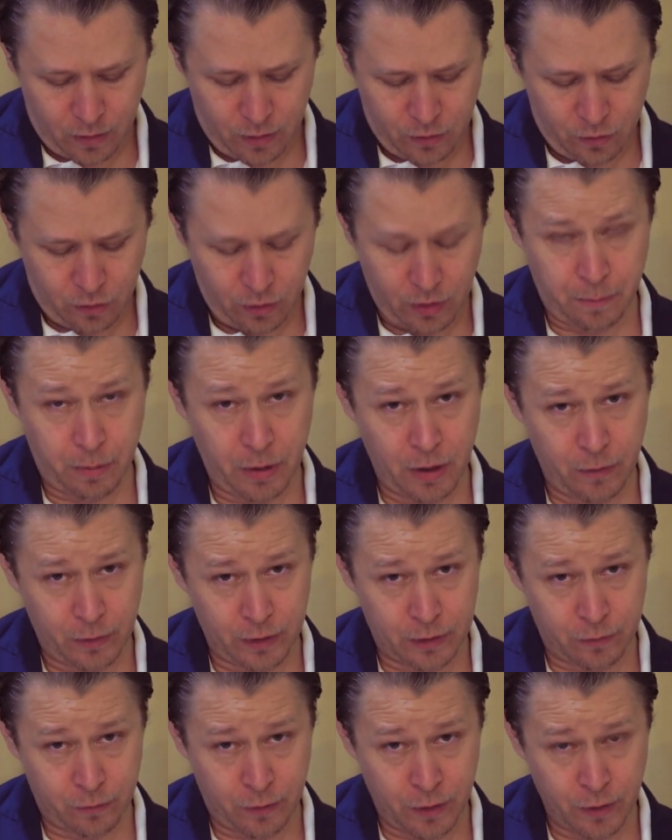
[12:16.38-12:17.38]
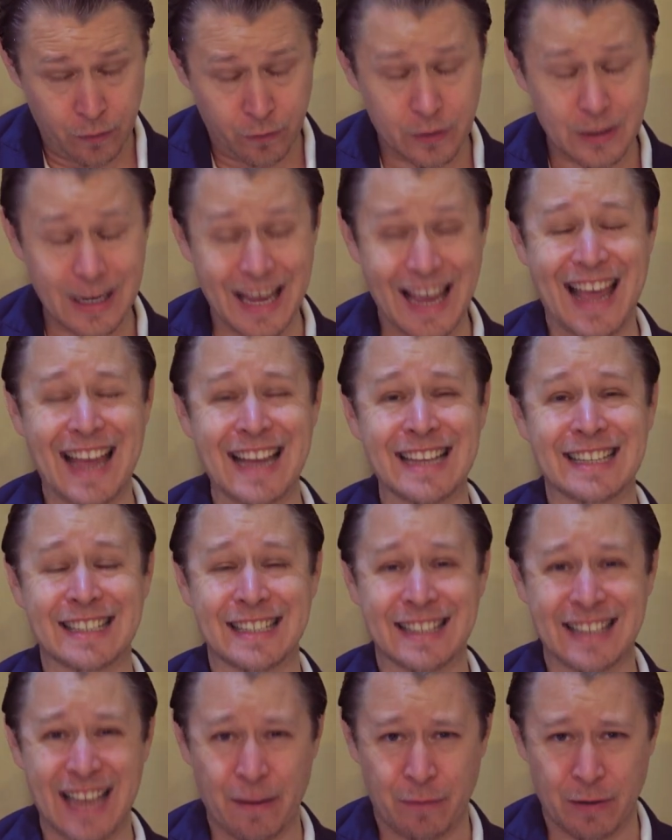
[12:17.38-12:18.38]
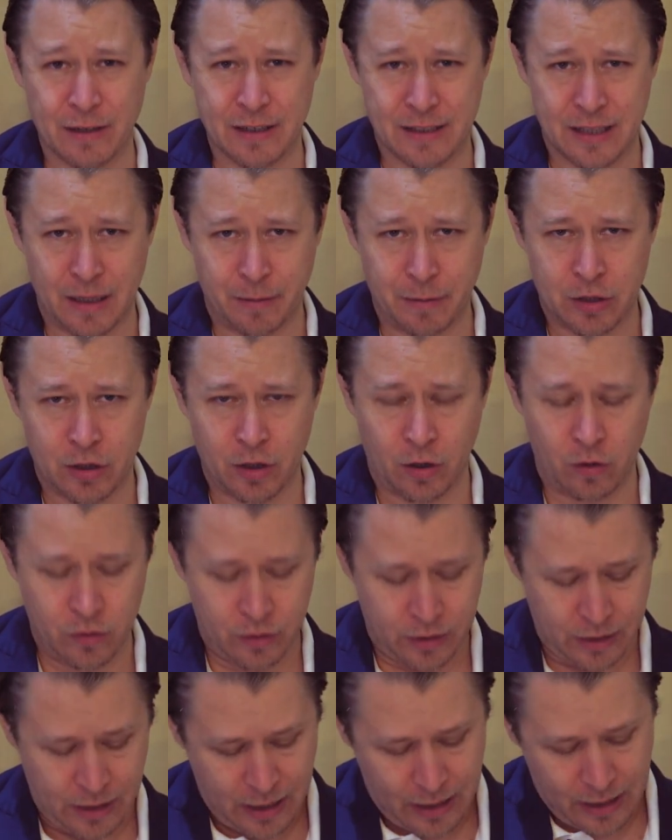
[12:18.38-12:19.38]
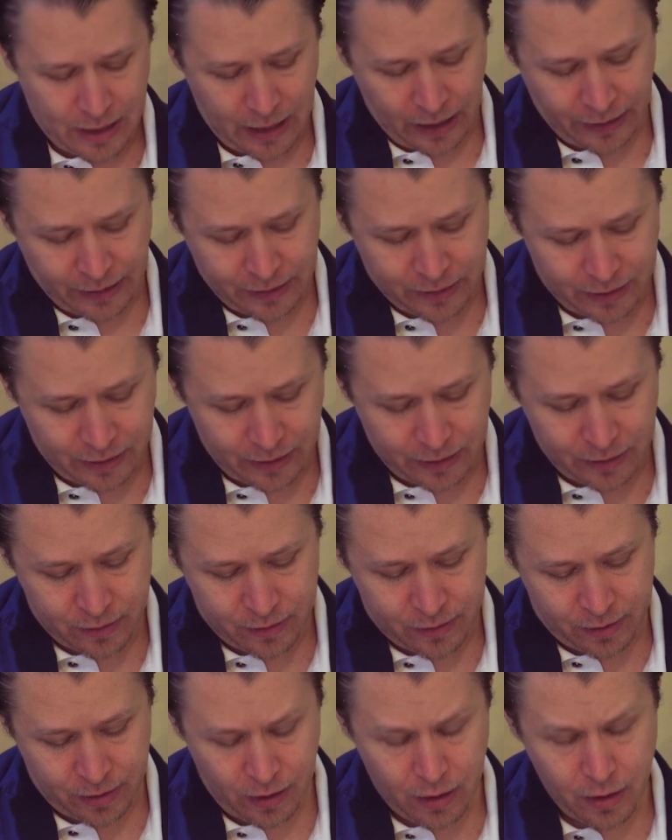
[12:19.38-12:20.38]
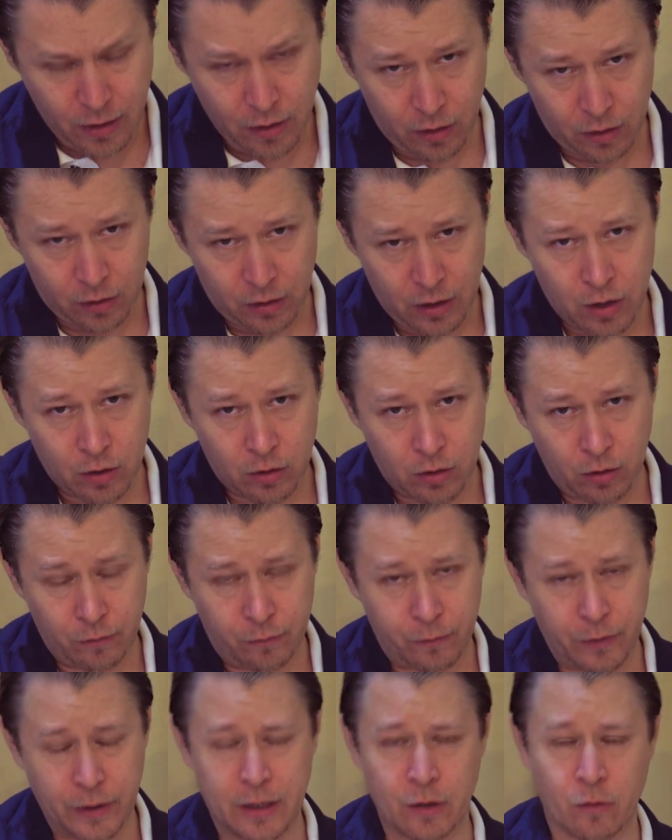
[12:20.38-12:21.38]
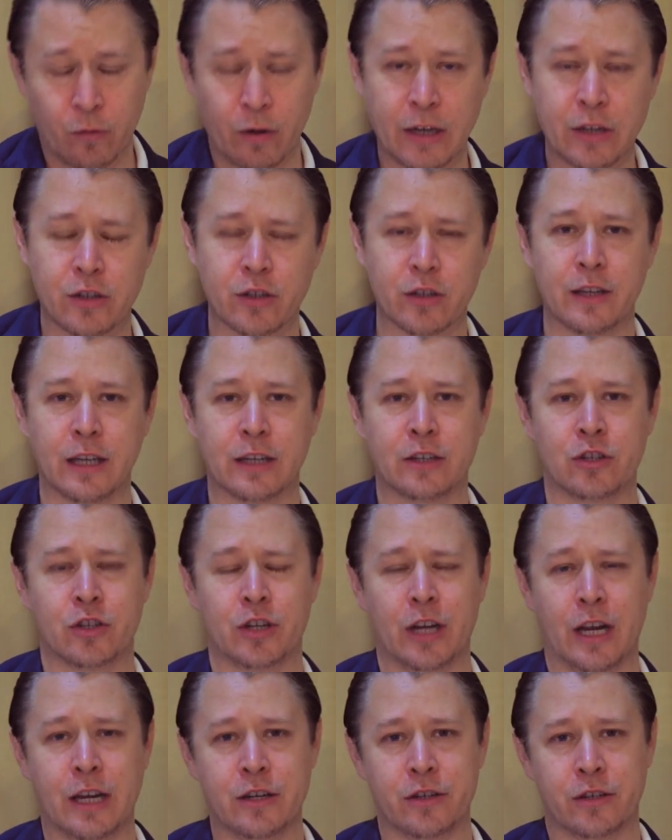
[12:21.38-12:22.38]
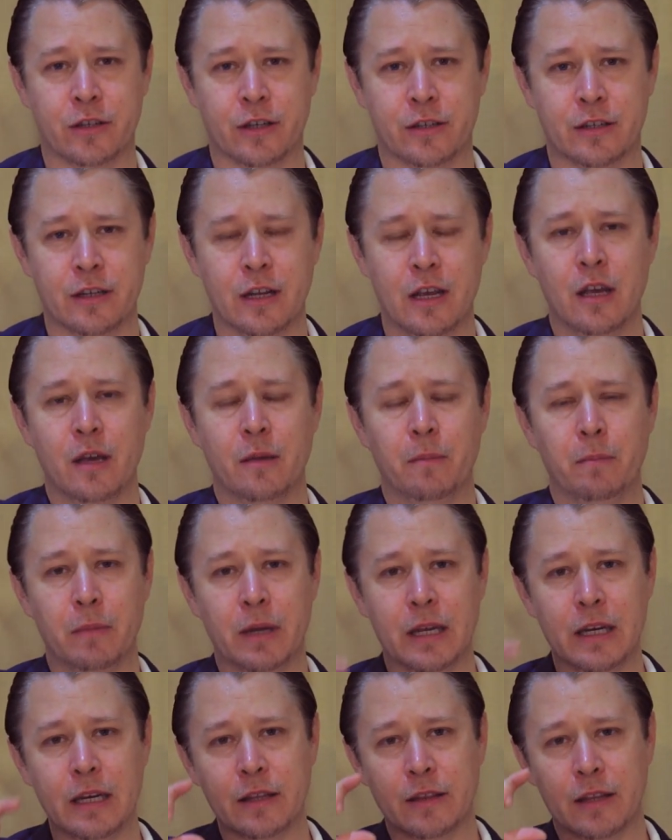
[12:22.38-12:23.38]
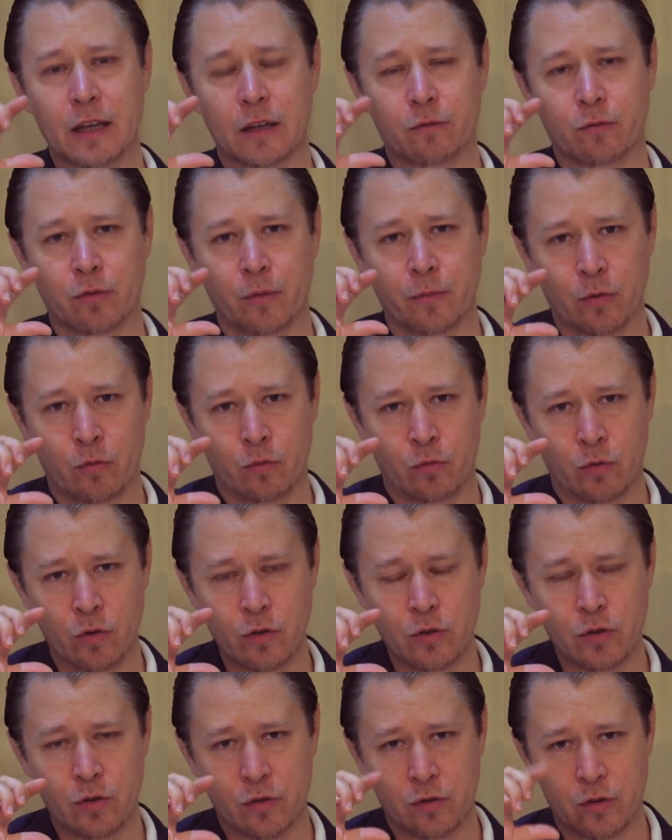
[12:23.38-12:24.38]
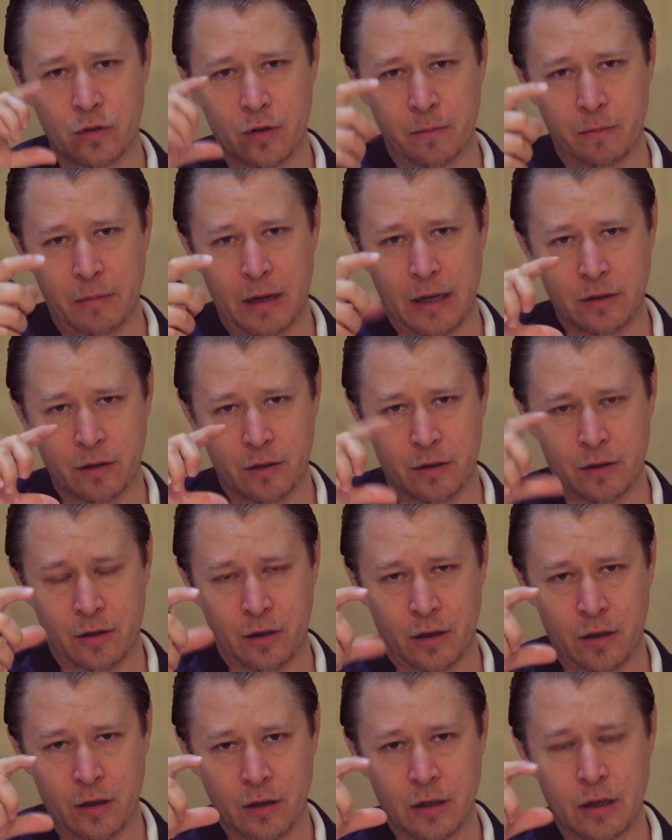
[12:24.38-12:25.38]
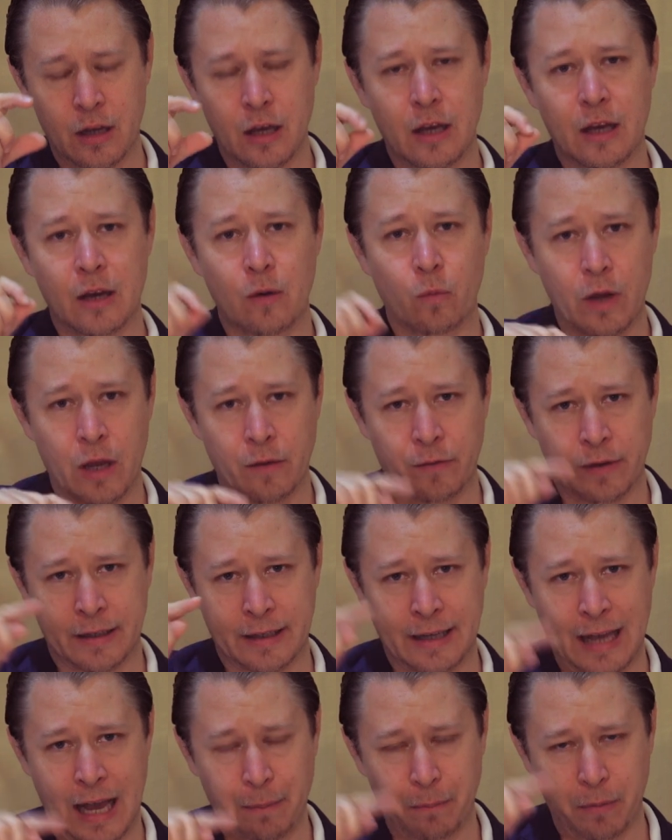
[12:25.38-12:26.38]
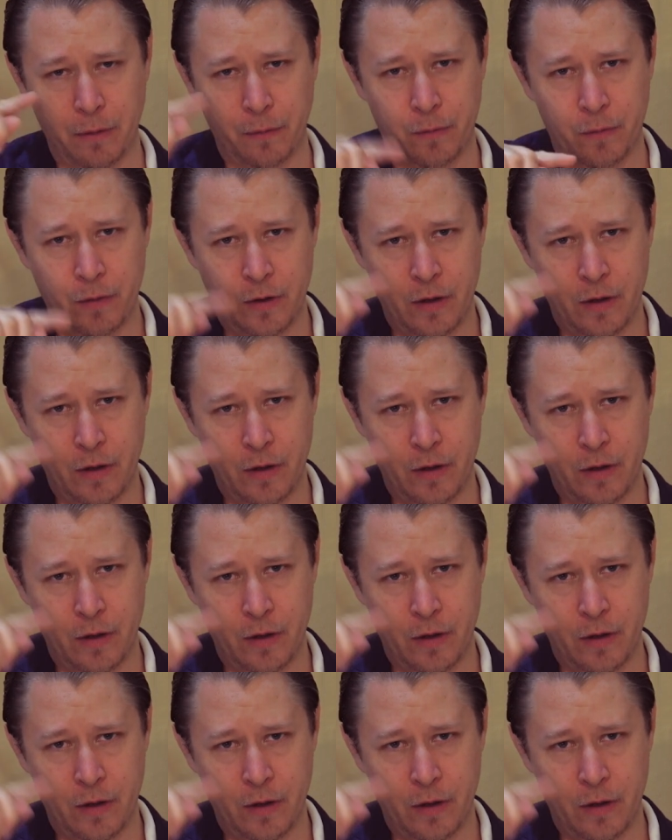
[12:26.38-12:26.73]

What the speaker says: to the perfect fifth is 7 semitones, and it's the internal configuration that changes, meaning that from the root to the major third we have a gap of